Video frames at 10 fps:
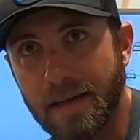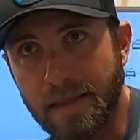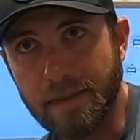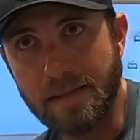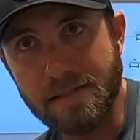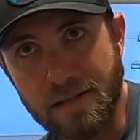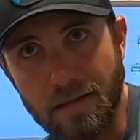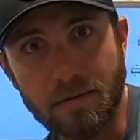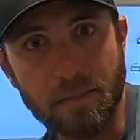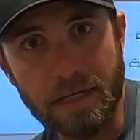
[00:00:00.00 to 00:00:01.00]
in the
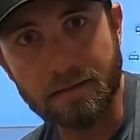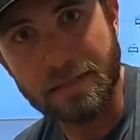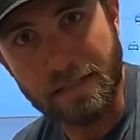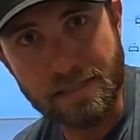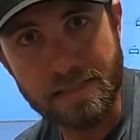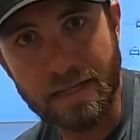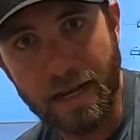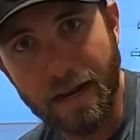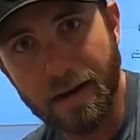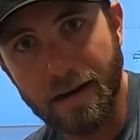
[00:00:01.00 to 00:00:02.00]
southern middle
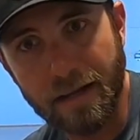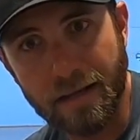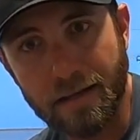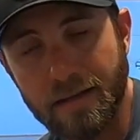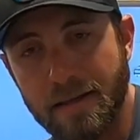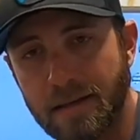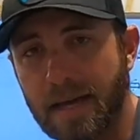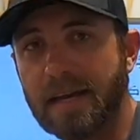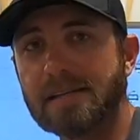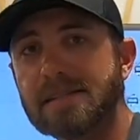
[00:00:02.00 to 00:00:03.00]
Tennessee area
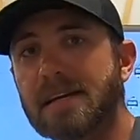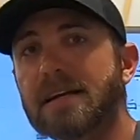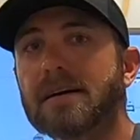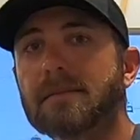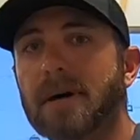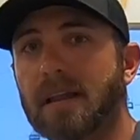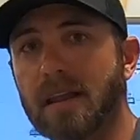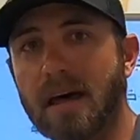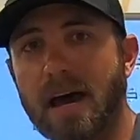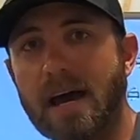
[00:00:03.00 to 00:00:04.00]
kind of set up a
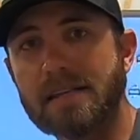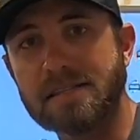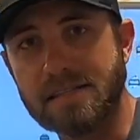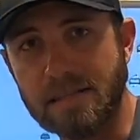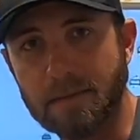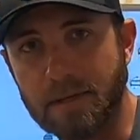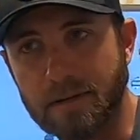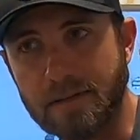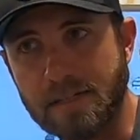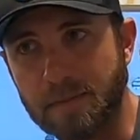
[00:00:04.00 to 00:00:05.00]
lot
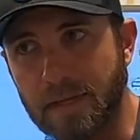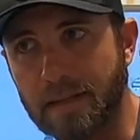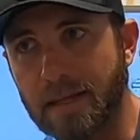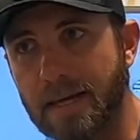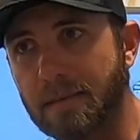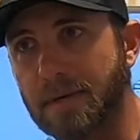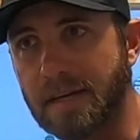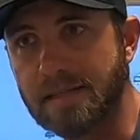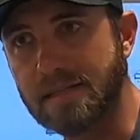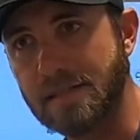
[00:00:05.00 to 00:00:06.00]
similar to Smith Lake
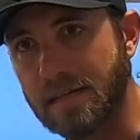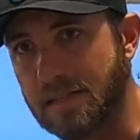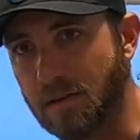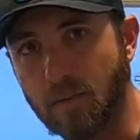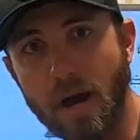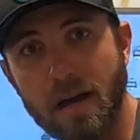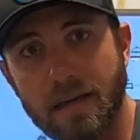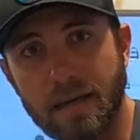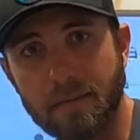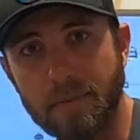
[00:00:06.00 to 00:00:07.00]
because it's a
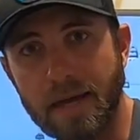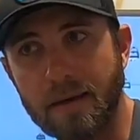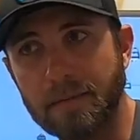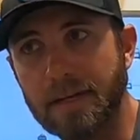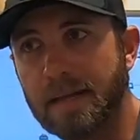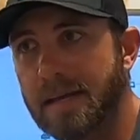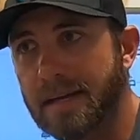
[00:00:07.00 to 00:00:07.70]
rocky impoundment,